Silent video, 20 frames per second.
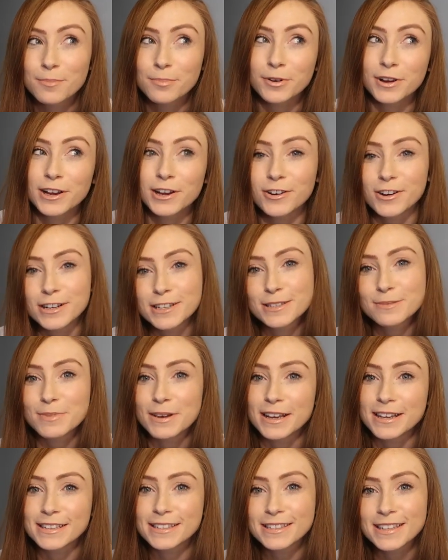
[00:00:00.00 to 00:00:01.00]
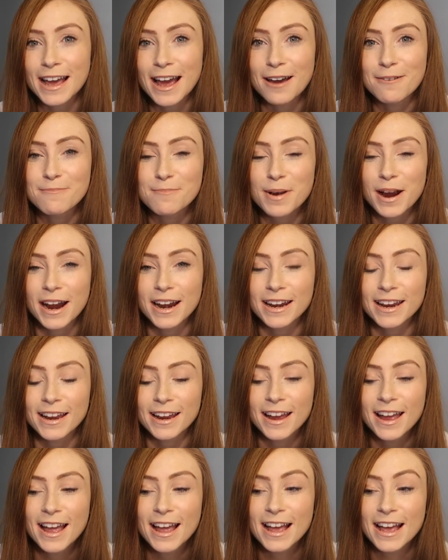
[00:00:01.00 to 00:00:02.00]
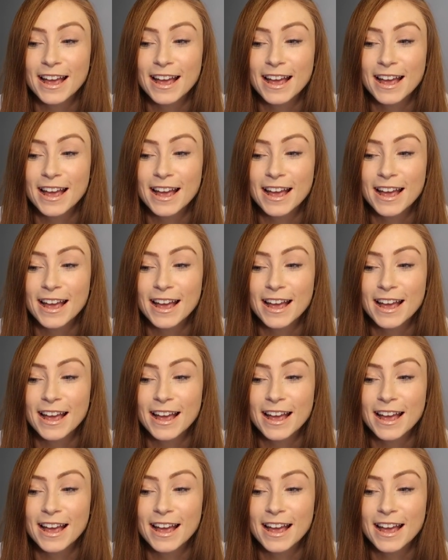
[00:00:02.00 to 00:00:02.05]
pre-Christmas party.